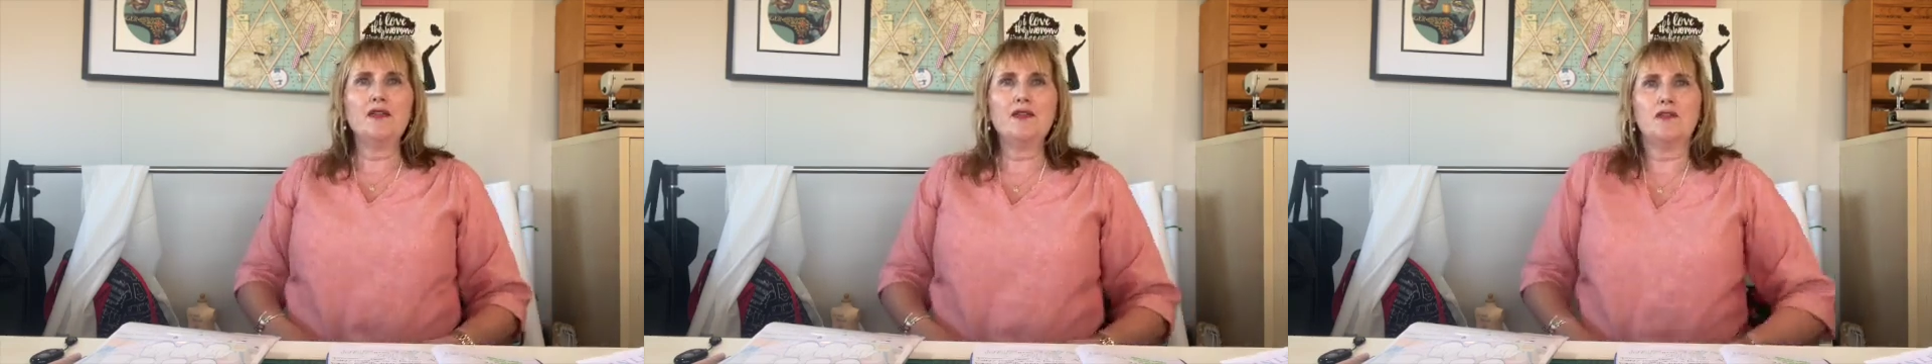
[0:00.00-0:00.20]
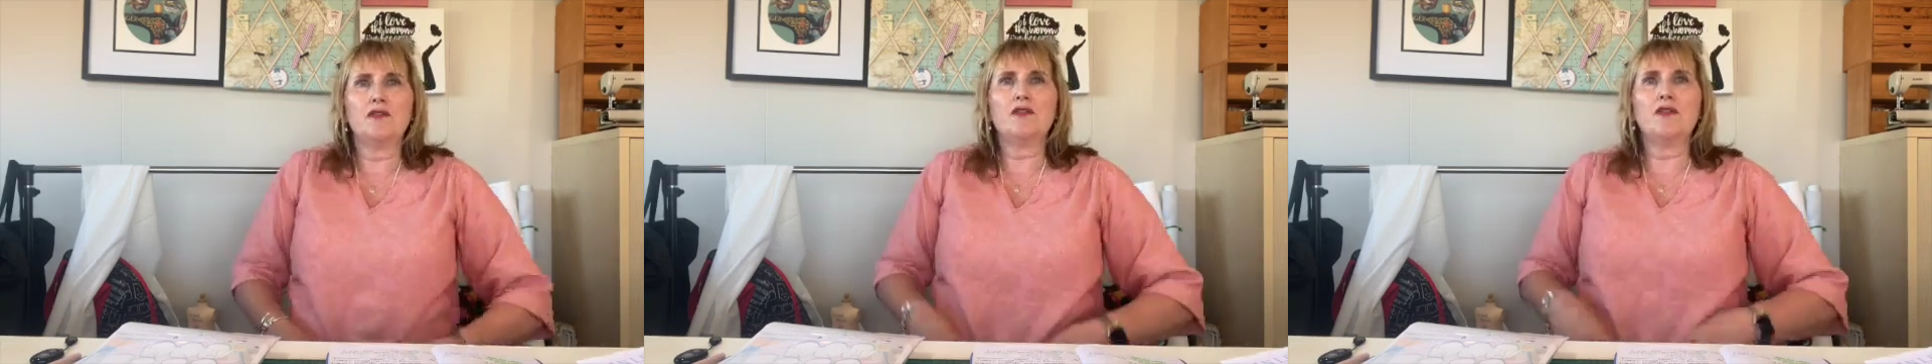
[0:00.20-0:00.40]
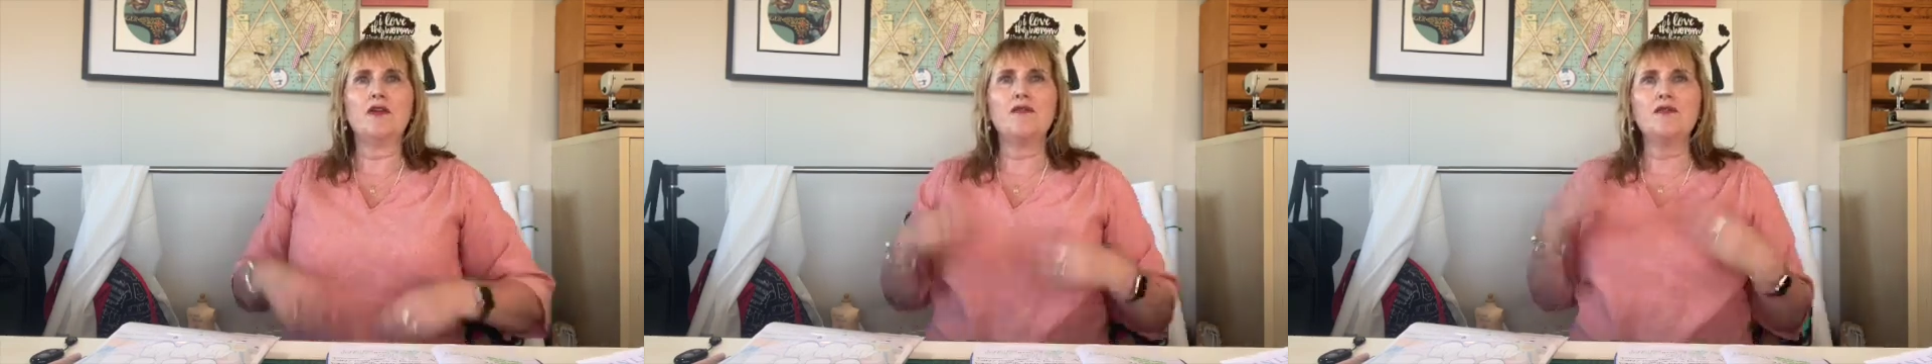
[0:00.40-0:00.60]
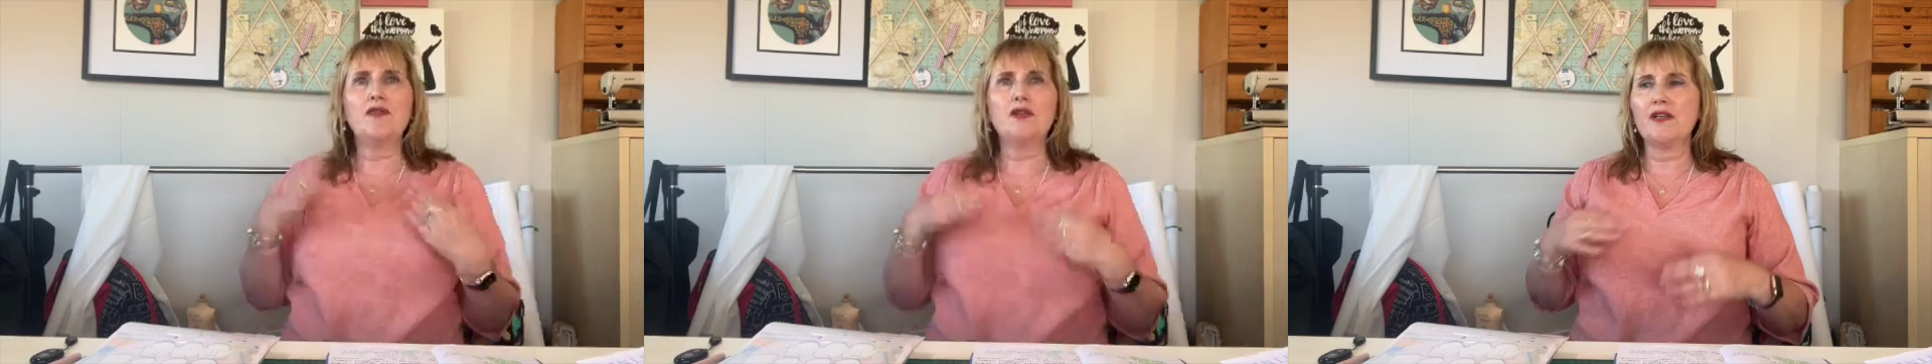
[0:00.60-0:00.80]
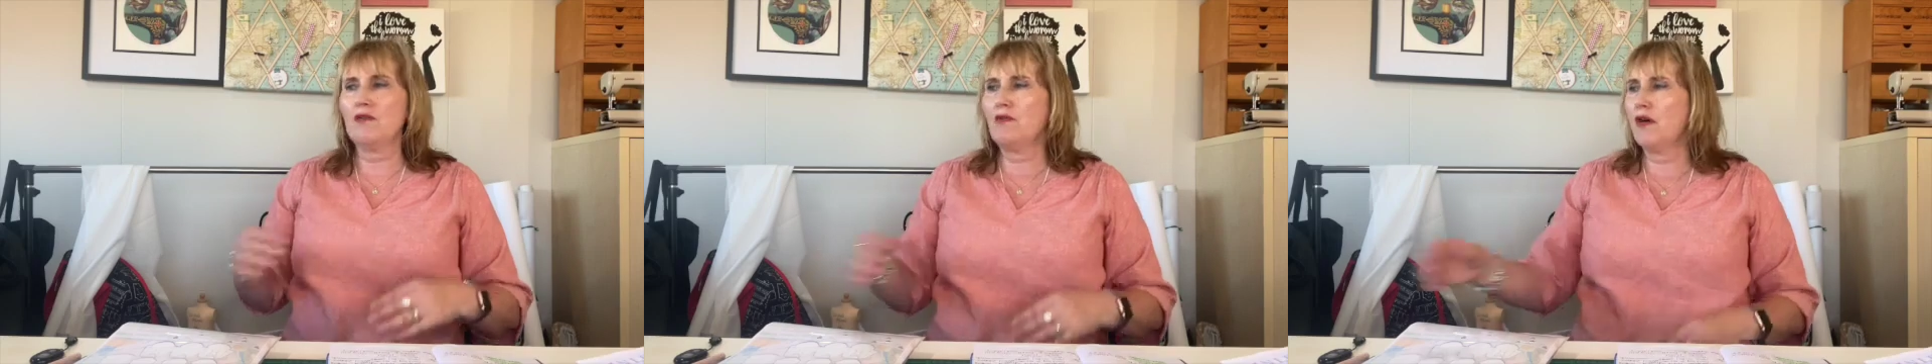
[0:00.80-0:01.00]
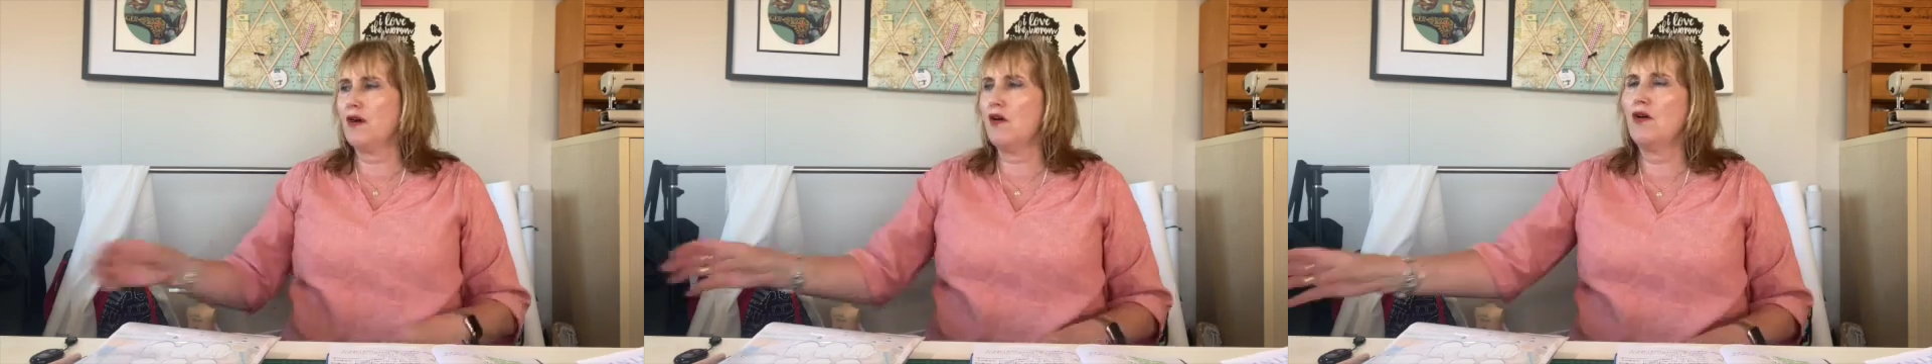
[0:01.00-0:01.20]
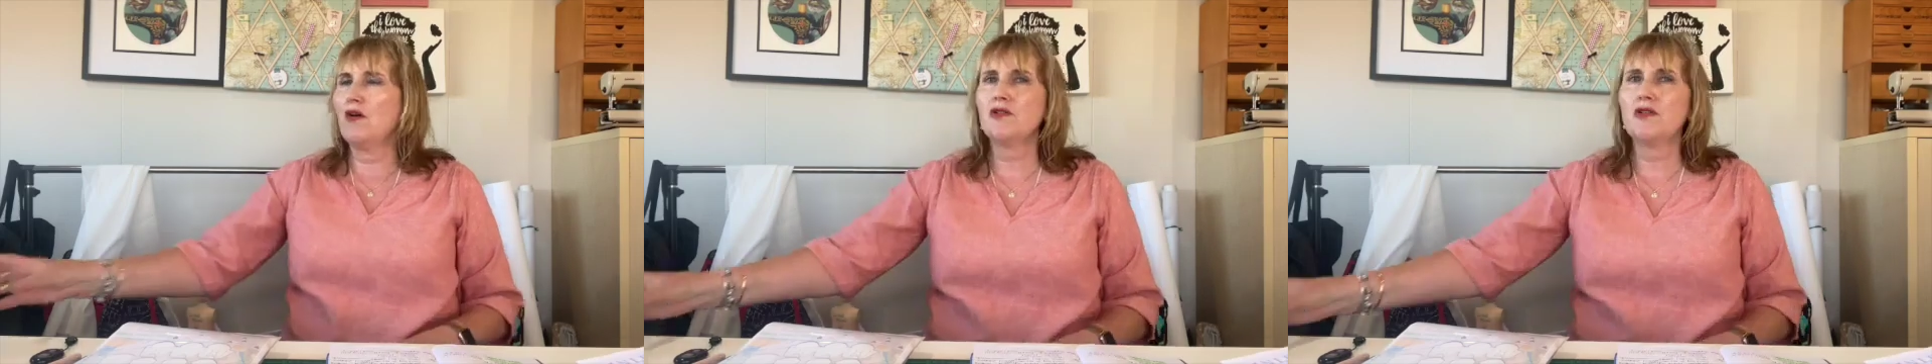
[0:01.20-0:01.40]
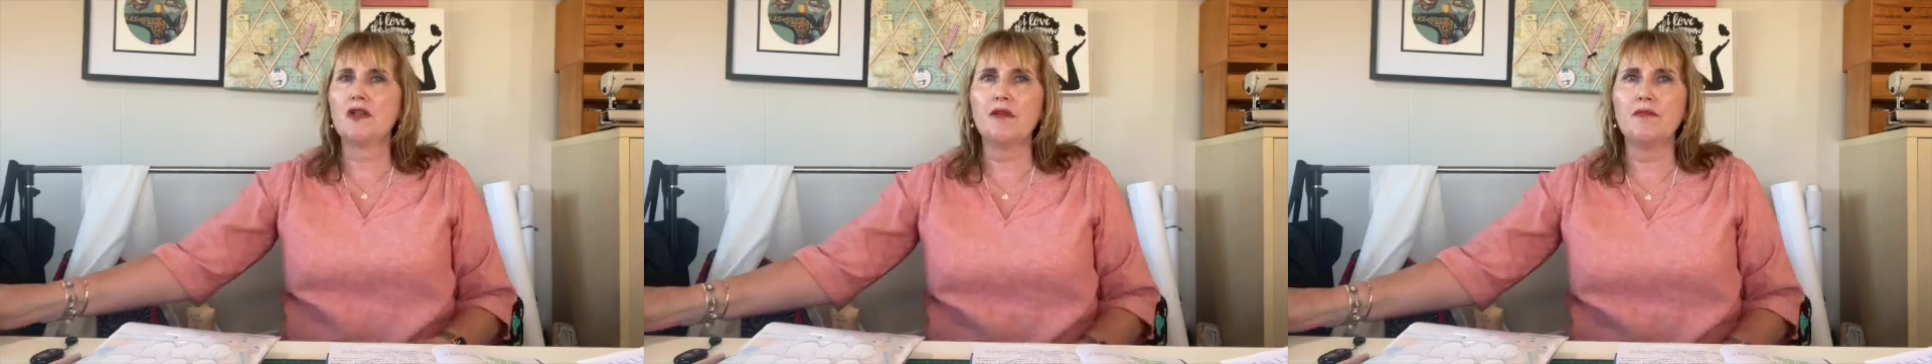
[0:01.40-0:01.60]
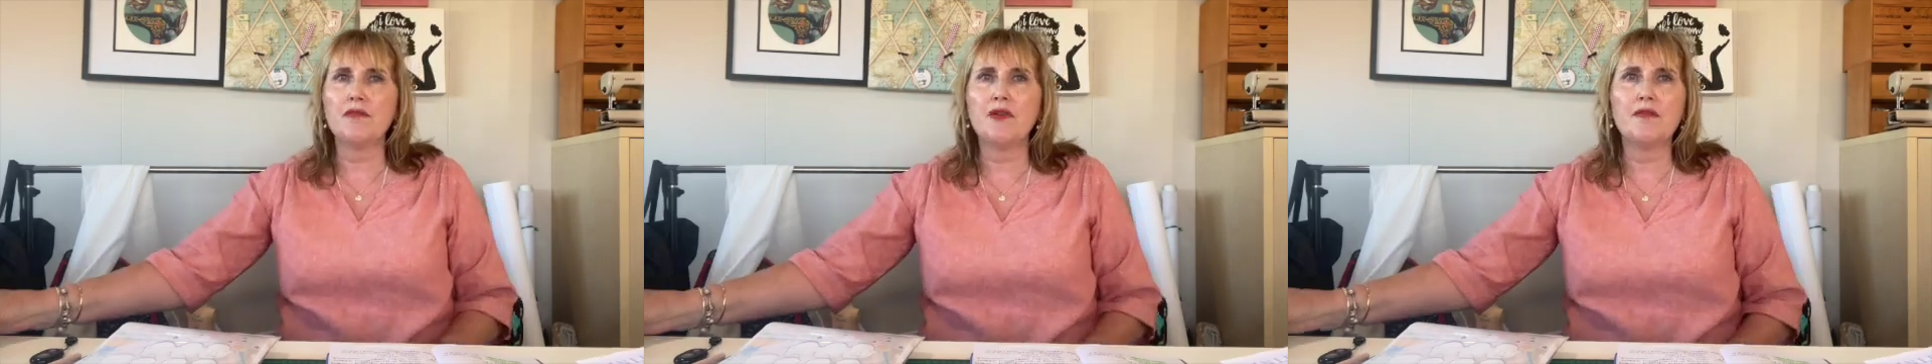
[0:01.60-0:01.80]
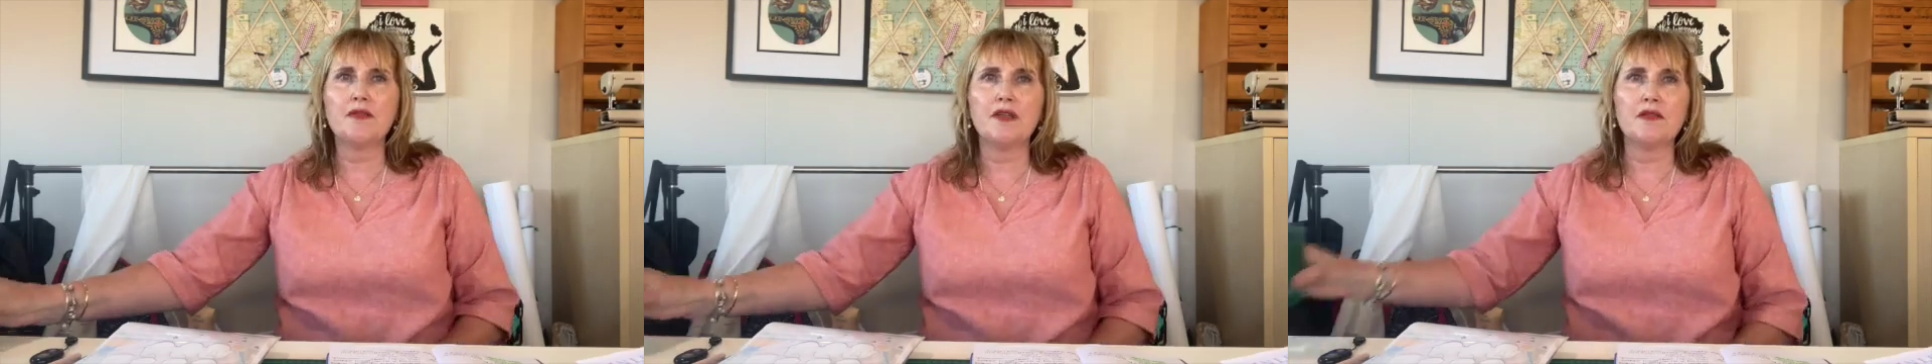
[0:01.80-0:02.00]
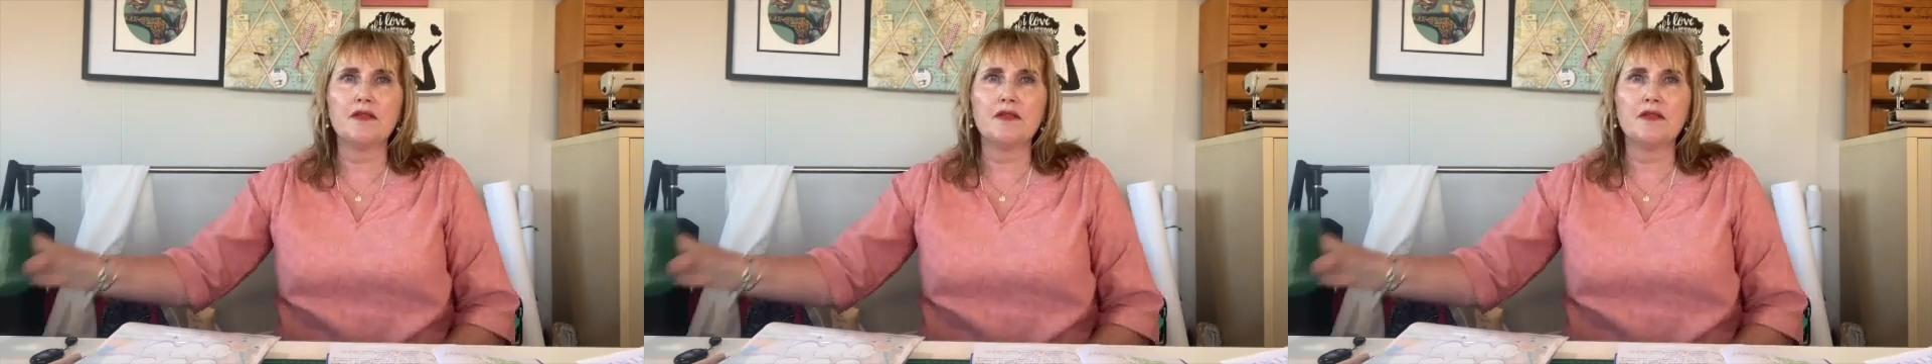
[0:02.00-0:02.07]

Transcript: although I'm feeling quite hot at the moment.